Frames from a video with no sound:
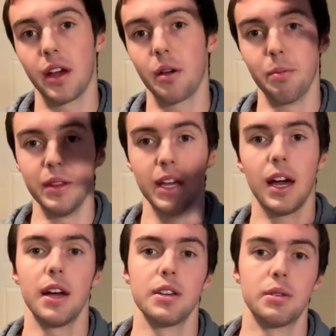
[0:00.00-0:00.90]
up and the
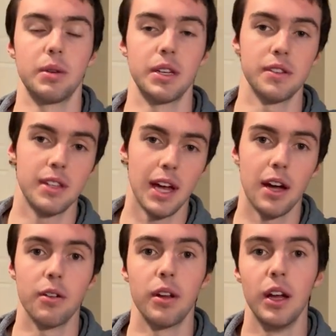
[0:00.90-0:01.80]
high swings
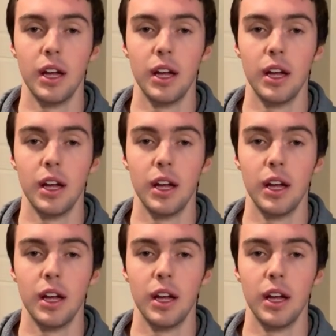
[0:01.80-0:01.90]
down.